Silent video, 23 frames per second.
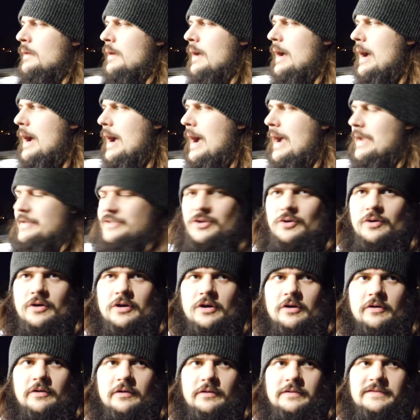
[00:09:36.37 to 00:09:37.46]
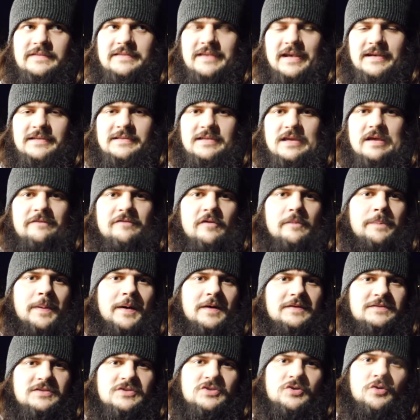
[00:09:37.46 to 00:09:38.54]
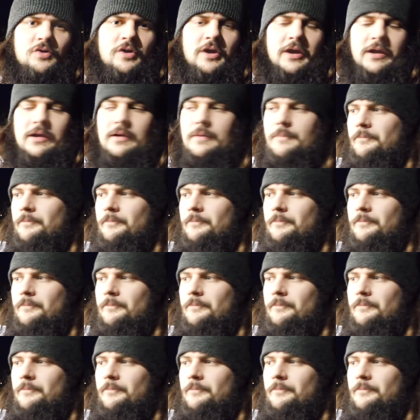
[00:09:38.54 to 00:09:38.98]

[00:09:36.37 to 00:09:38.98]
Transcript: and 260 foot-pounds of torque.